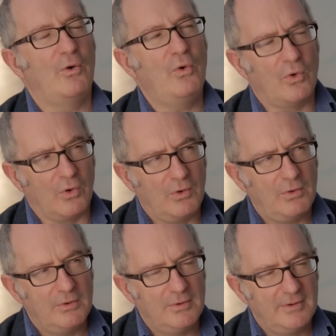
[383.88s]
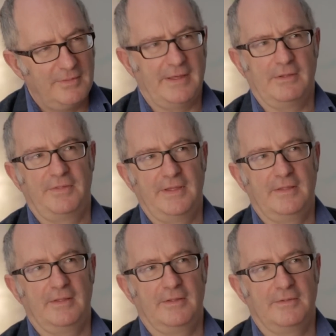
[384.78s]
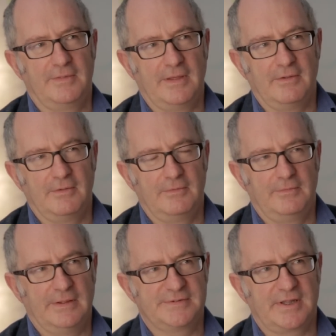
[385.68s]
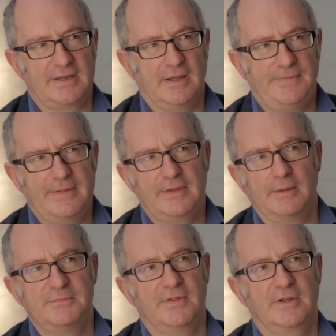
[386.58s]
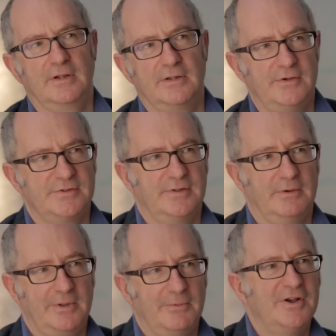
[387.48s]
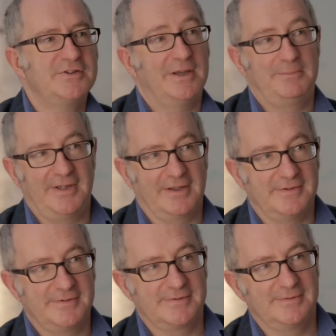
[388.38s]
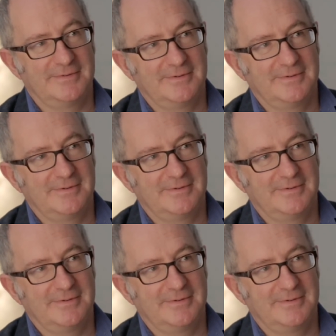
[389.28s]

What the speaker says: Or they'll think they'll study it and then come to the conclusion that we worship diggers,